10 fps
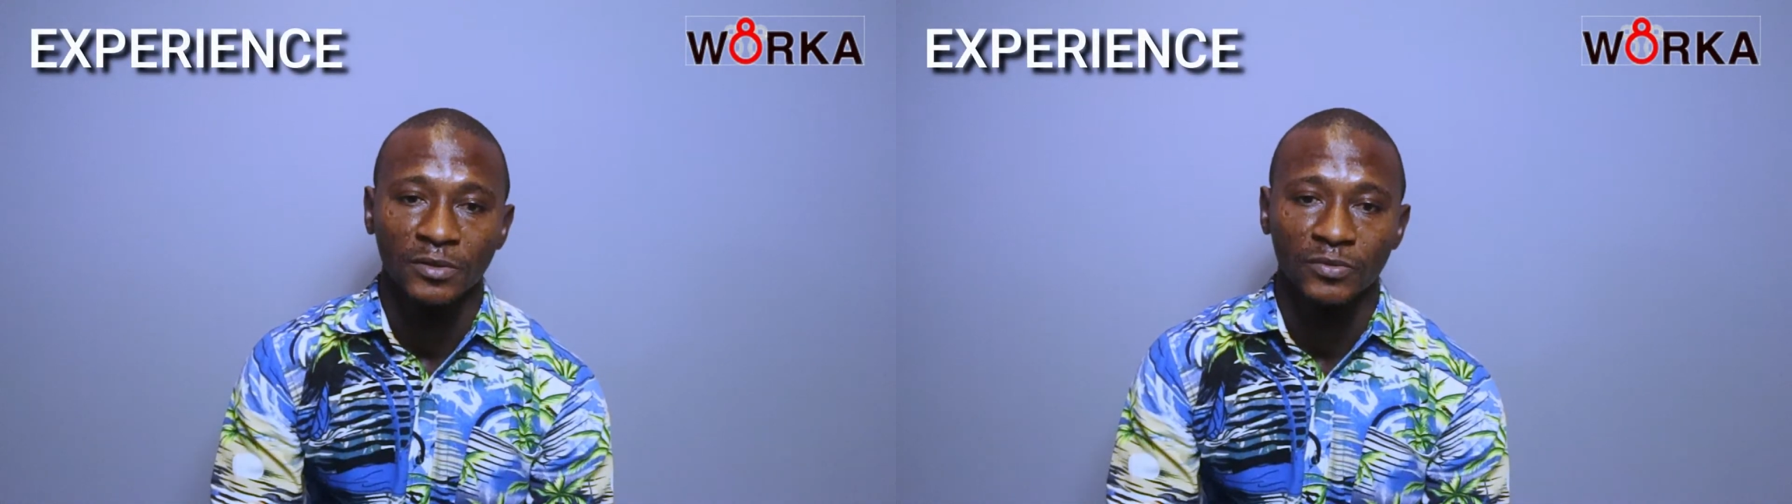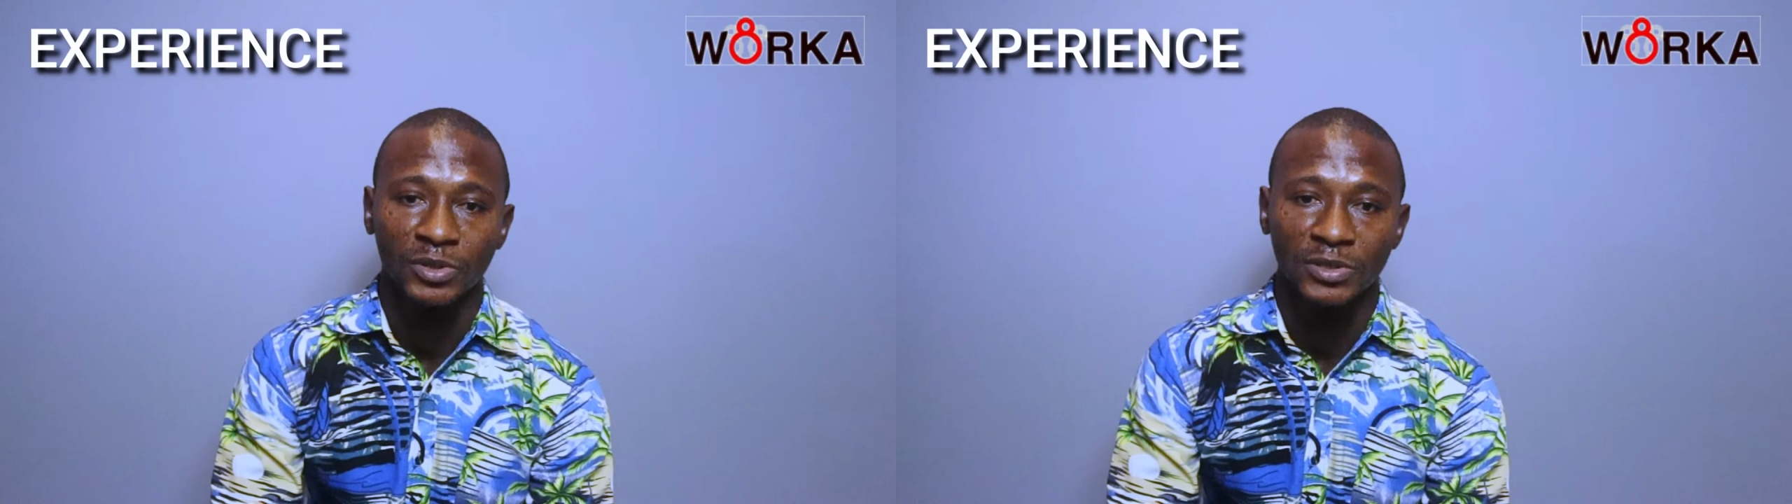
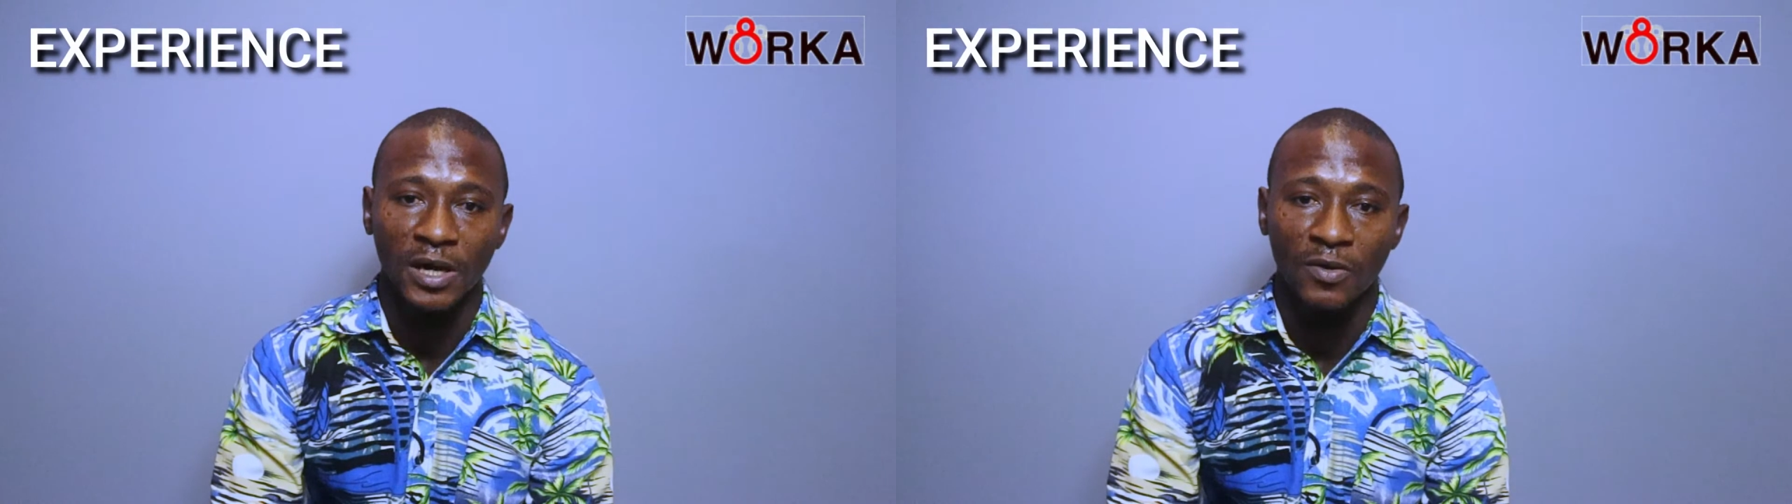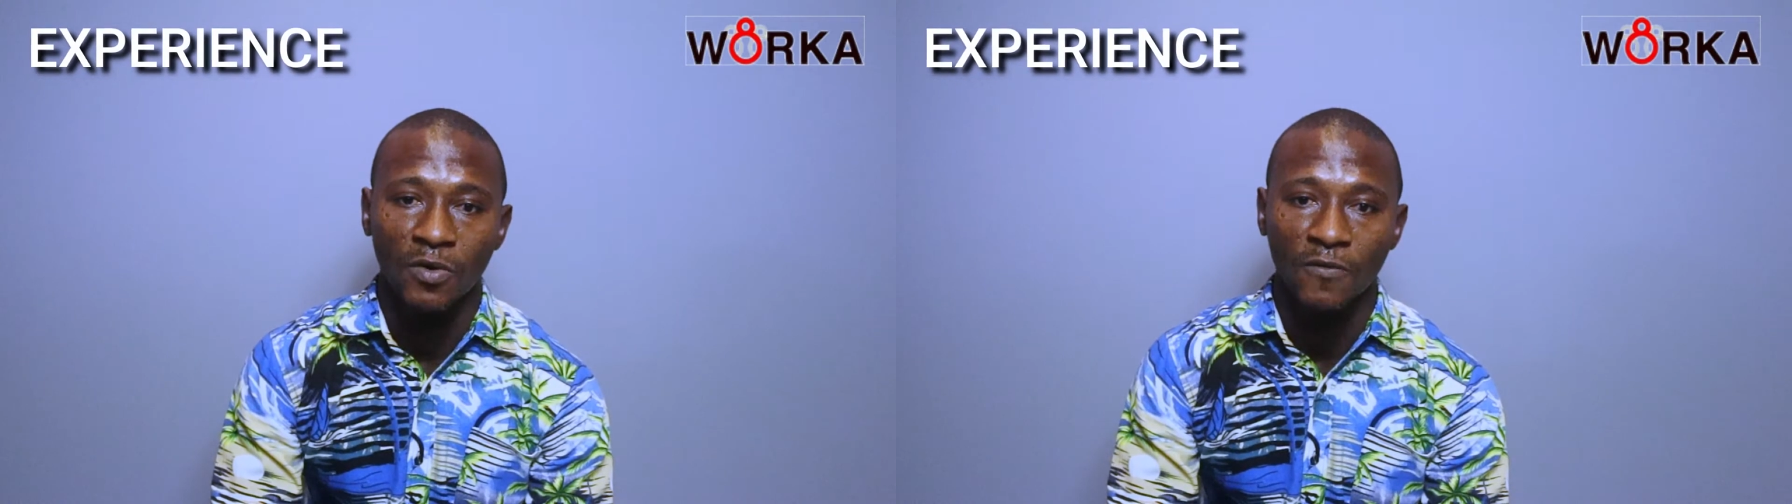which
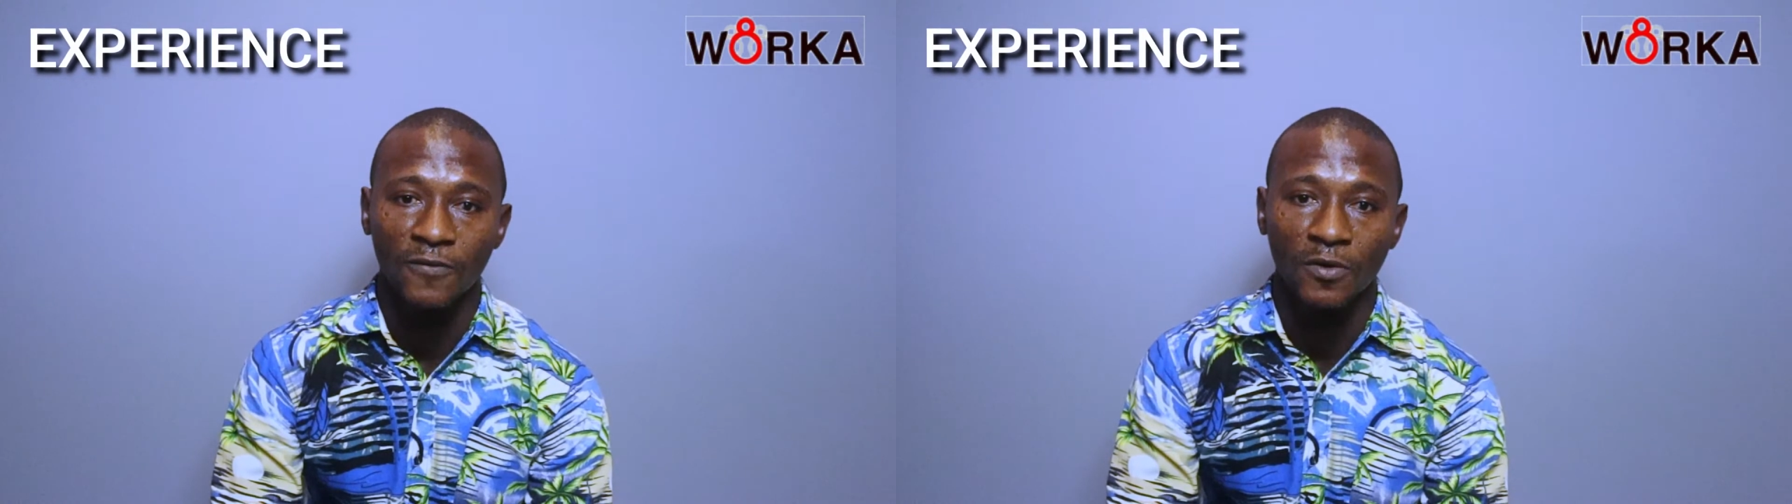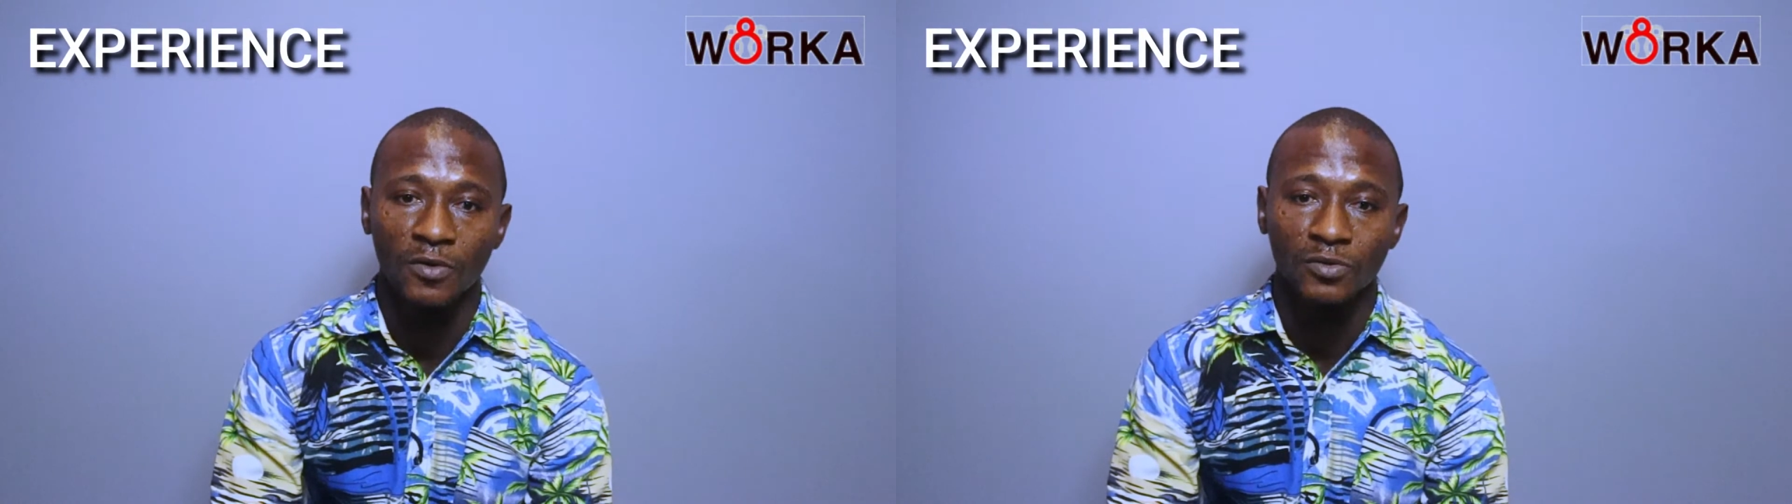I work
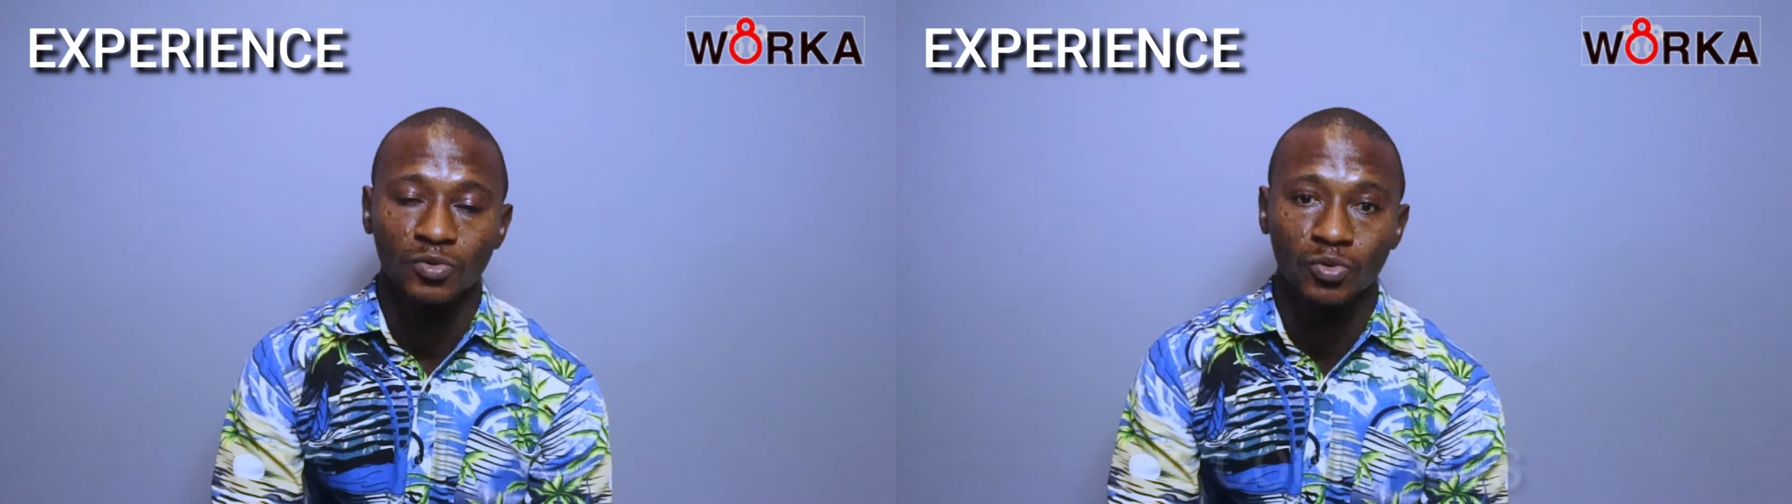for